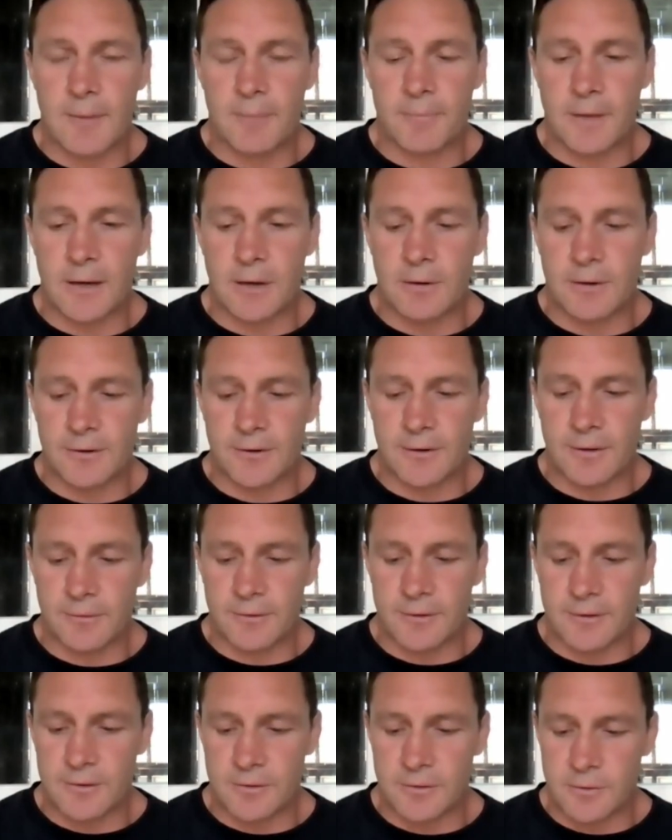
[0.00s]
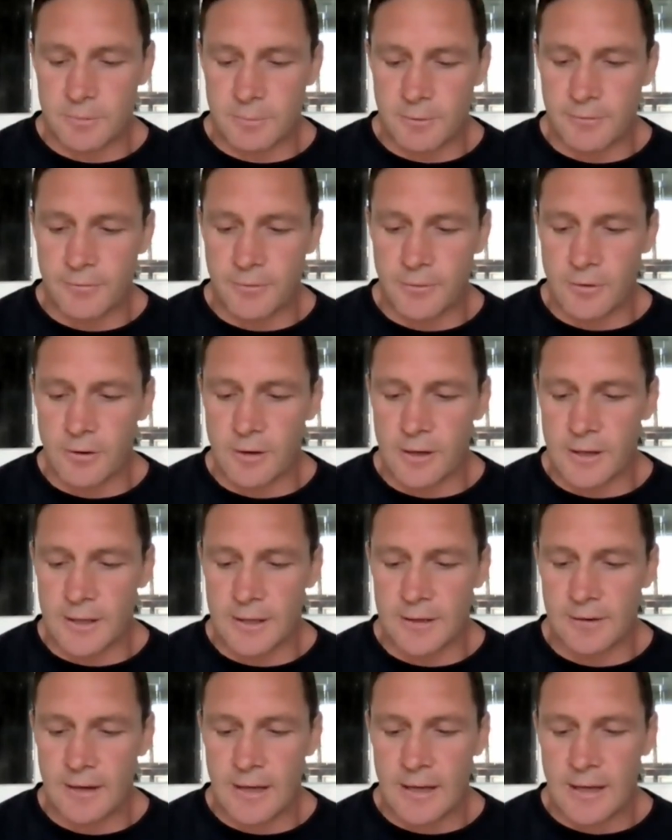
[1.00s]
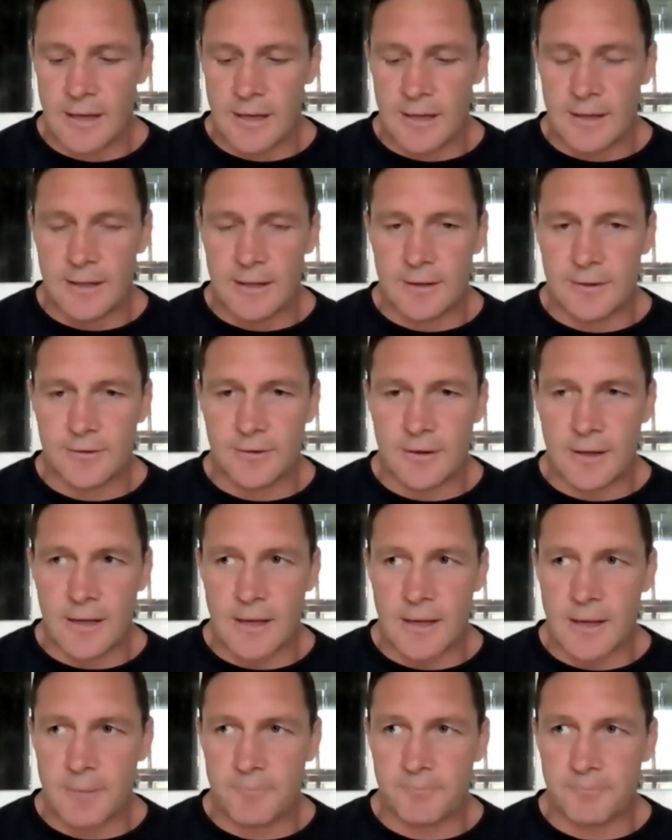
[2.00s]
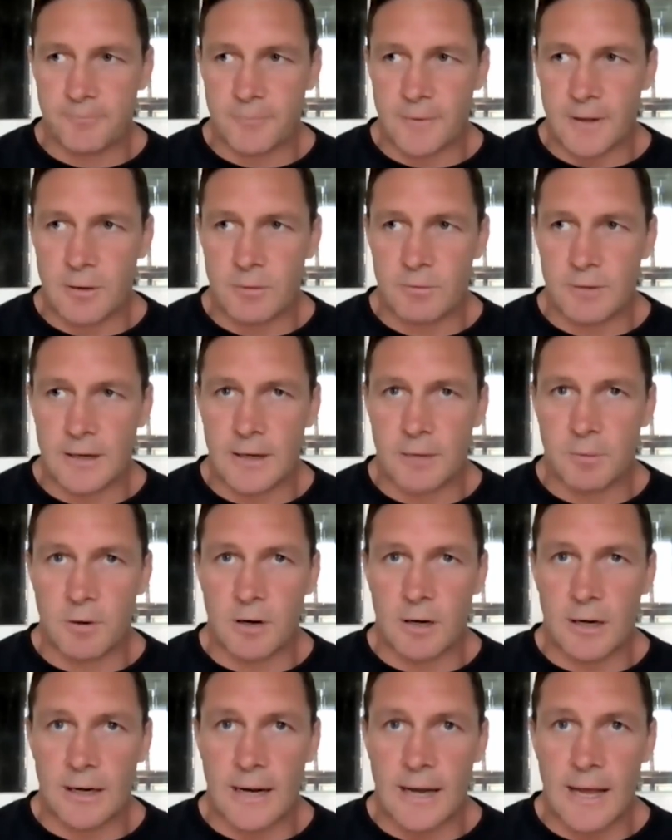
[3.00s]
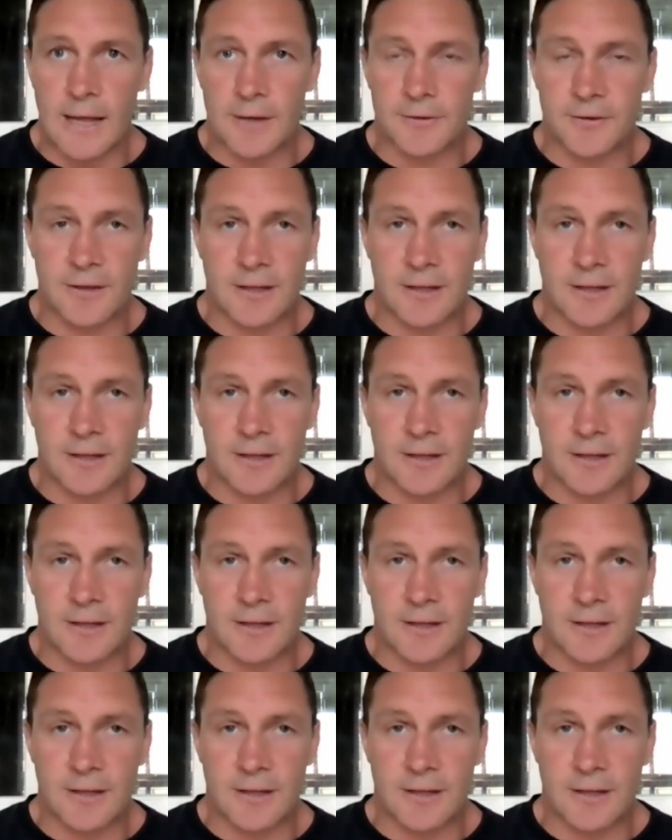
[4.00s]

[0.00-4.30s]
You know, he's obviously toured before, and he's you know, really world class.